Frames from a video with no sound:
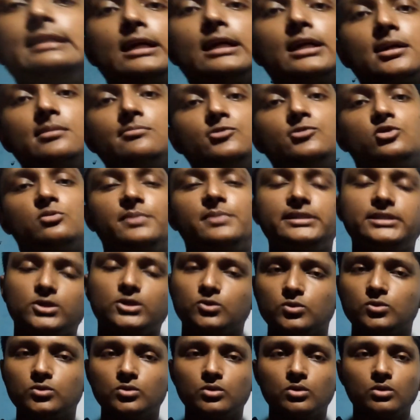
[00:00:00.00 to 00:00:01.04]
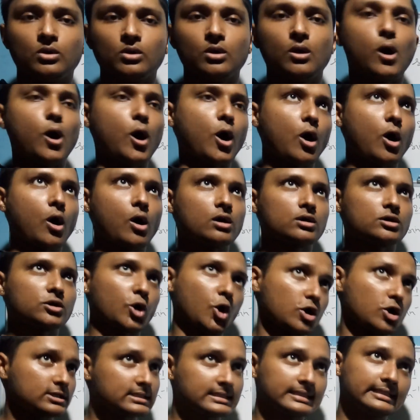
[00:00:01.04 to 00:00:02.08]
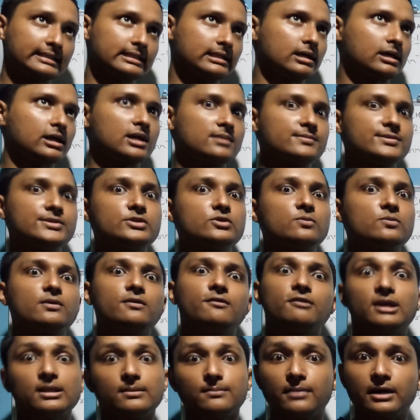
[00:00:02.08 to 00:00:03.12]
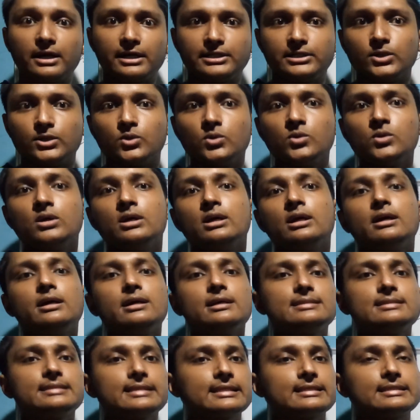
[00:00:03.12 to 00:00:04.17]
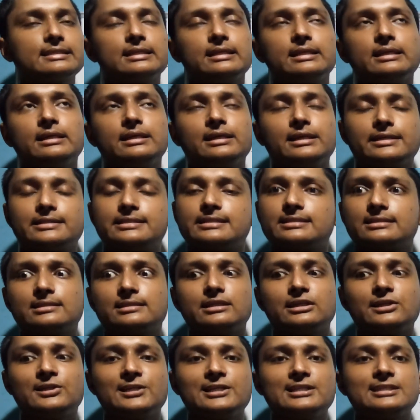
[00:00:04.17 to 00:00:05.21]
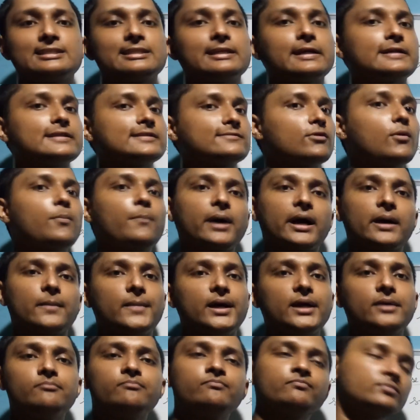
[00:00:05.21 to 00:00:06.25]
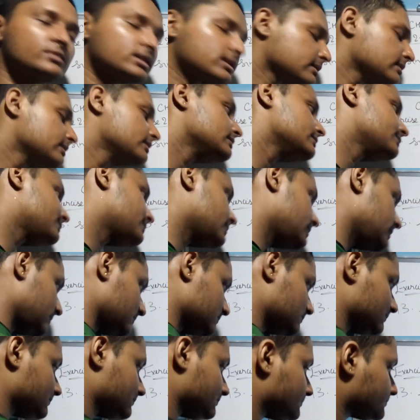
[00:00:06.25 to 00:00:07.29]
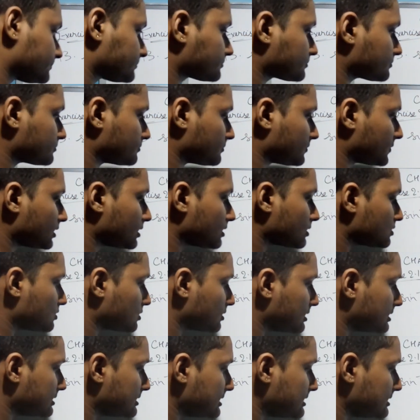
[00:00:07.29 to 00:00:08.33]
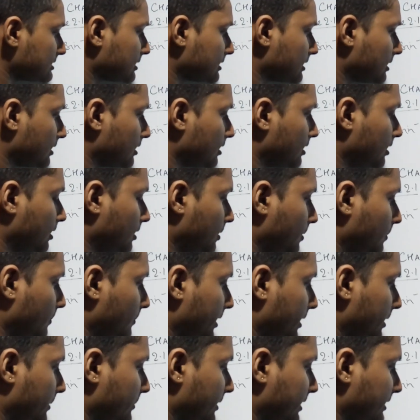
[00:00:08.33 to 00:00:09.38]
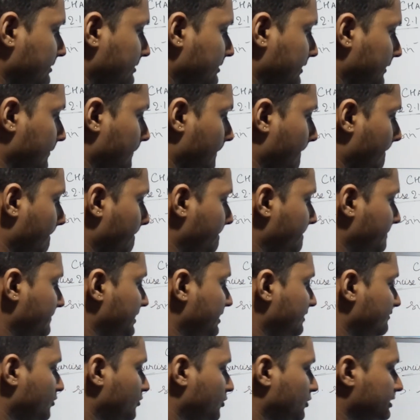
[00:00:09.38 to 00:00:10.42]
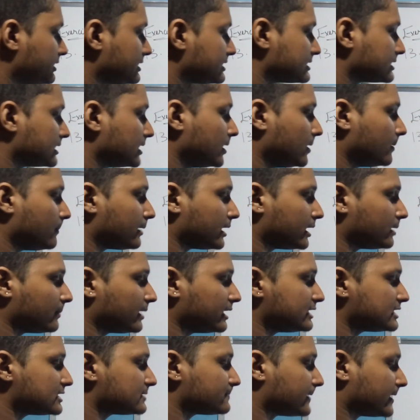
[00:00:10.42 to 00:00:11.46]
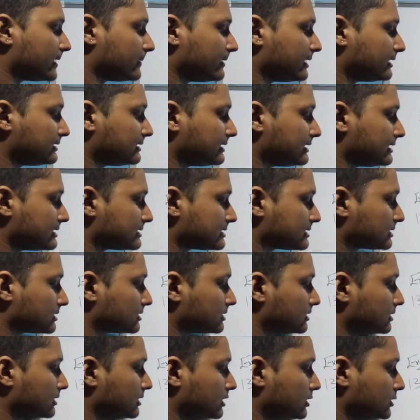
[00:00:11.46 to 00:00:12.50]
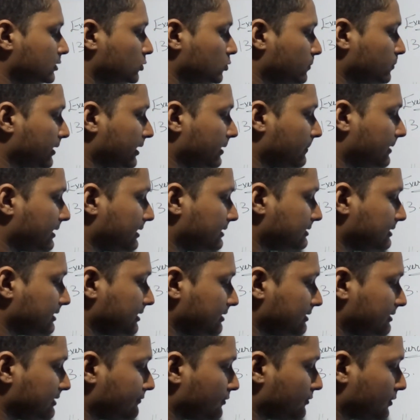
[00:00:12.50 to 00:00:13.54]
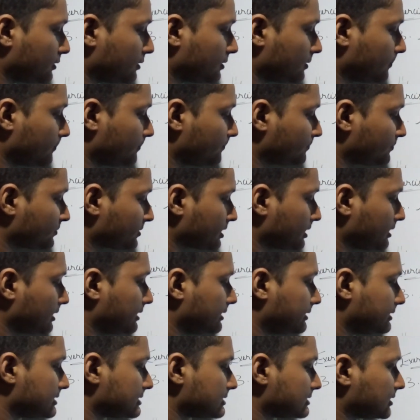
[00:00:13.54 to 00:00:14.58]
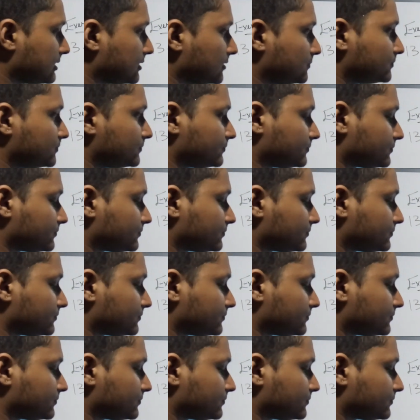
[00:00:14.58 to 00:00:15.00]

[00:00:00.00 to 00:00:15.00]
theta comes to be 2 or cos theta comes to be 1 by 2 is 60 degrees. 60 degrees stands for pi by 3. So this is pi by 3. Therefore it is pi minus pi by 3 is 2 pi by 3. Therefore it is